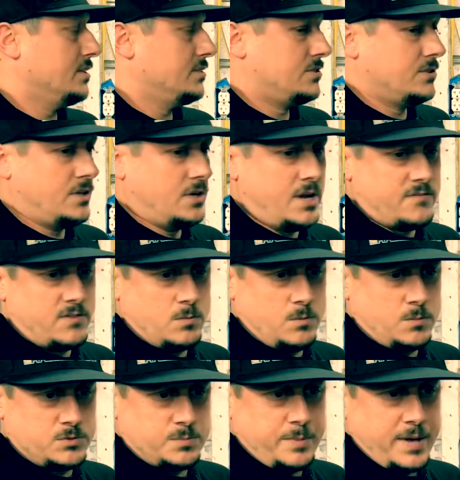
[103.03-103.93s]
So then
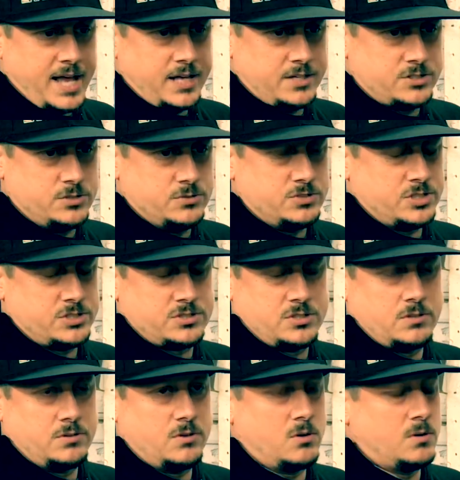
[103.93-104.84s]
everyone was back to just
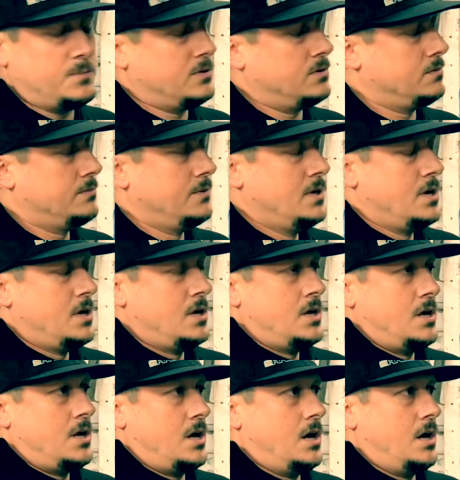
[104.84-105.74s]
their normal
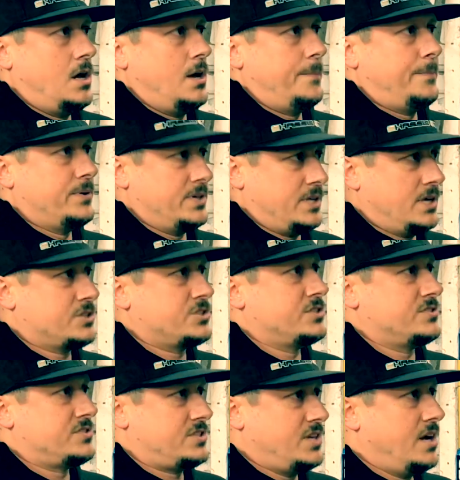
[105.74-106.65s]

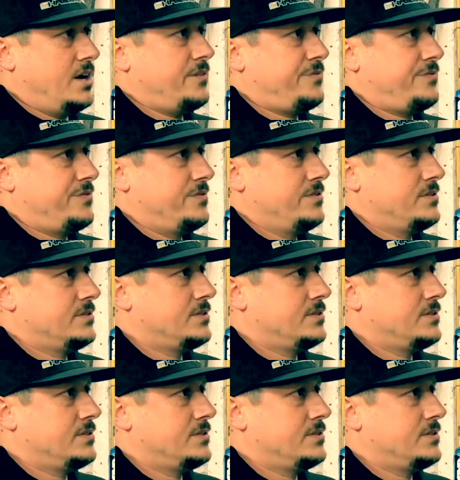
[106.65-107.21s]
production stuff,